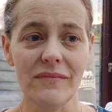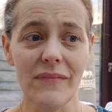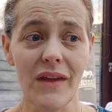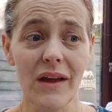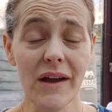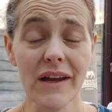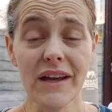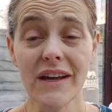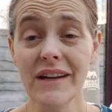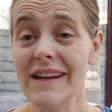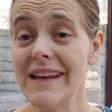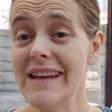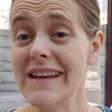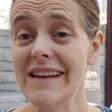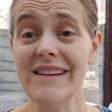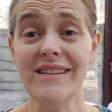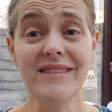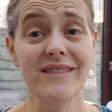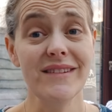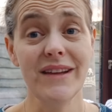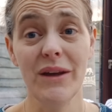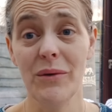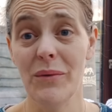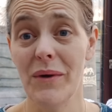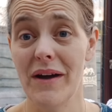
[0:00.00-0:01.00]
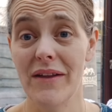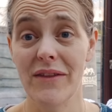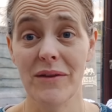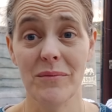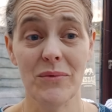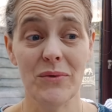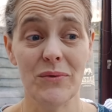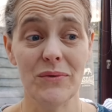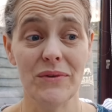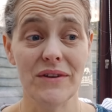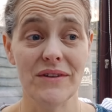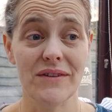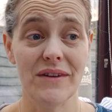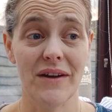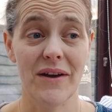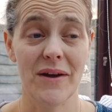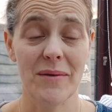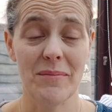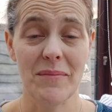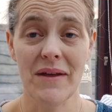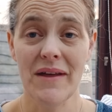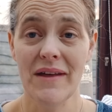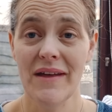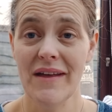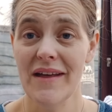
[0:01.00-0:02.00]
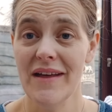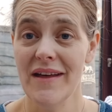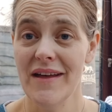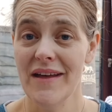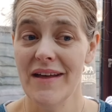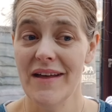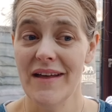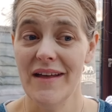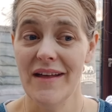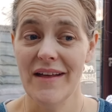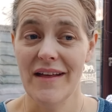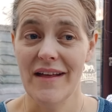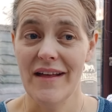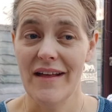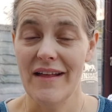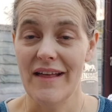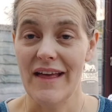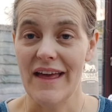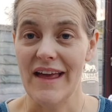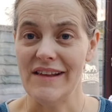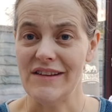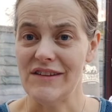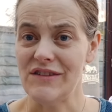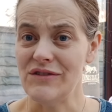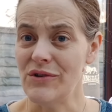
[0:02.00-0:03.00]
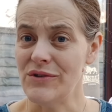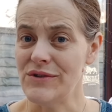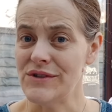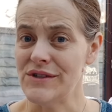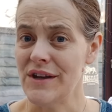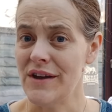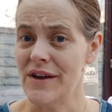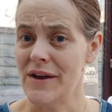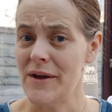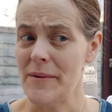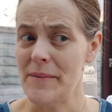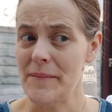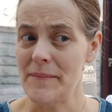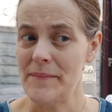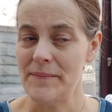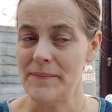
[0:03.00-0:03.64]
I could easily wear them all the time. It's not a